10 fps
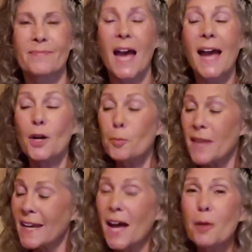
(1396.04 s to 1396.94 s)
I hope
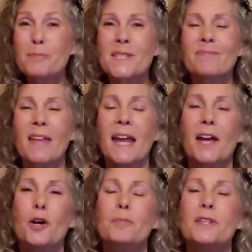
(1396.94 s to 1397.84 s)
that helps, and I
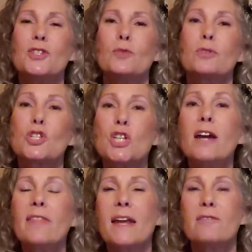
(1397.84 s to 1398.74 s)
hope that you will
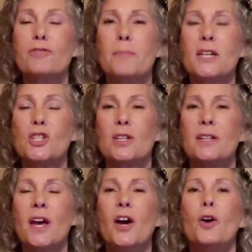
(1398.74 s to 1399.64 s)
share that information
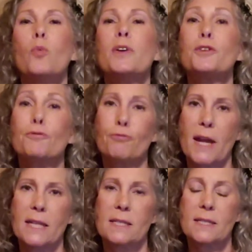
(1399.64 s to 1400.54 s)
with your
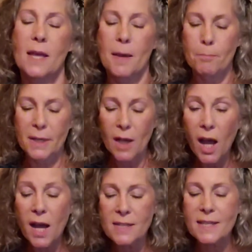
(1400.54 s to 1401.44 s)
friends,
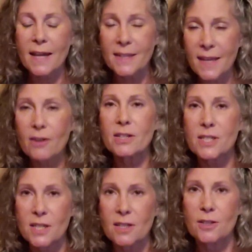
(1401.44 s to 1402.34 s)
because I
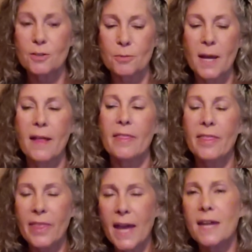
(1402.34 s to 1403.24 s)
guarantee you
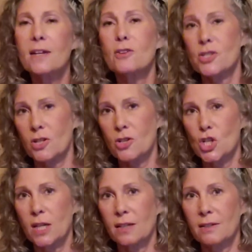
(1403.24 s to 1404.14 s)
they are
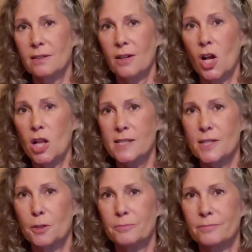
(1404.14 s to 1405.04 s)
searching also.